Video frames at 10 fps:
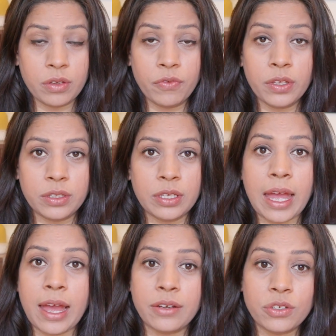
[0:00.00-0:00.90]
with,
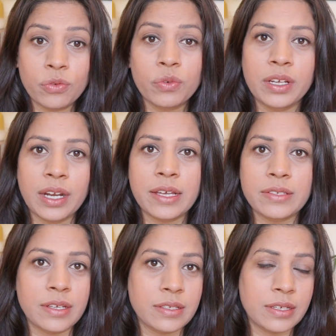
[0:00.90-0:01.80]
and you
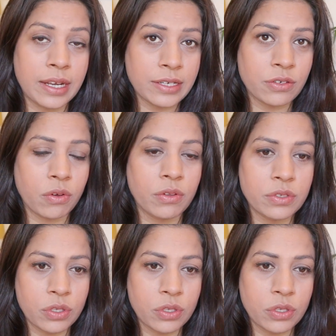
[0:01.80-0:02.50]
realize that later on.